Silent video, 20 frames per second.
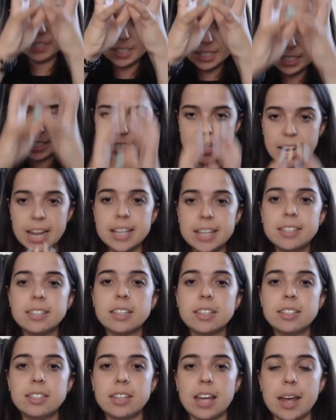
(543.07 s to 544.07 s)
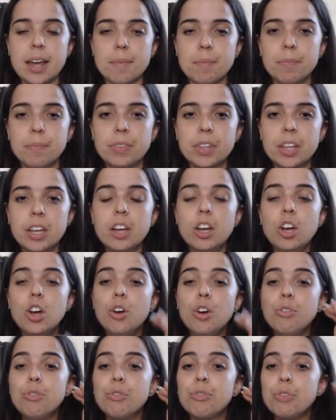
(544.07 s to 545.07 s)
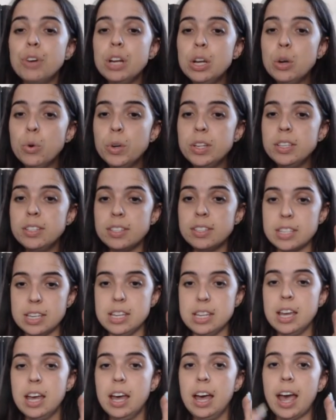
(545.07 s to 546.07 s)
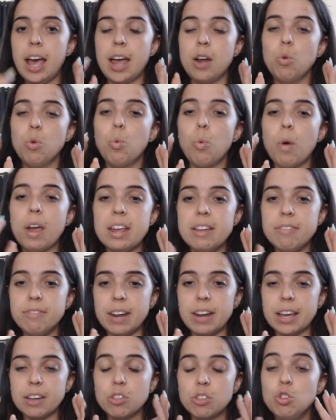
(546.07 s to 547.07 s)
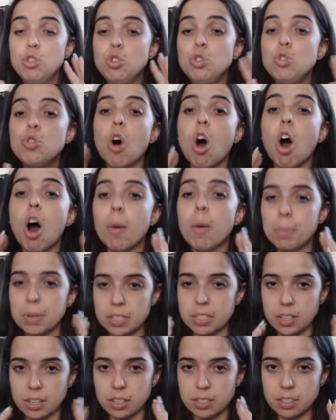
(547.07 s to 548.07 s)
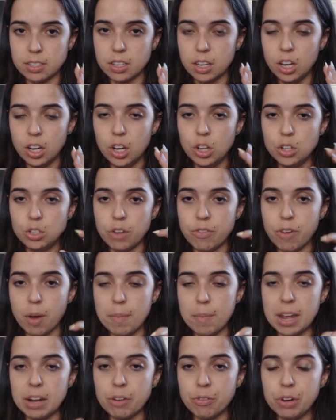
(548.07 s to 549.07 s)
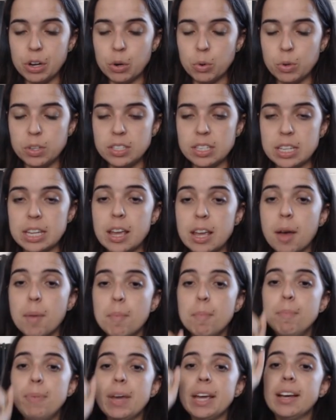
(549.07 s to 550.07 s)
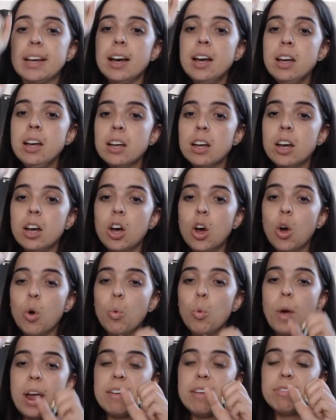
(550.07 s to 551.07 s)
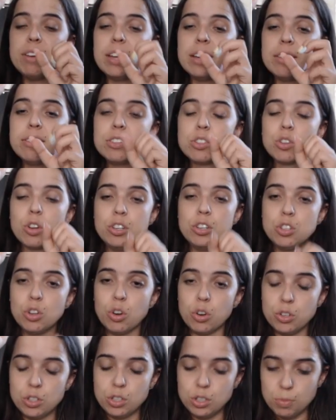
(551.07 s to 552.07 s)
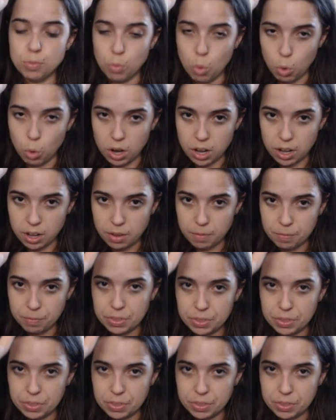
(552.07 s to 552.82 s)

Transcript: stays the same, frequency and wavelength do the opposite. So if I make frequency bigger, wavelength is going to go smaller.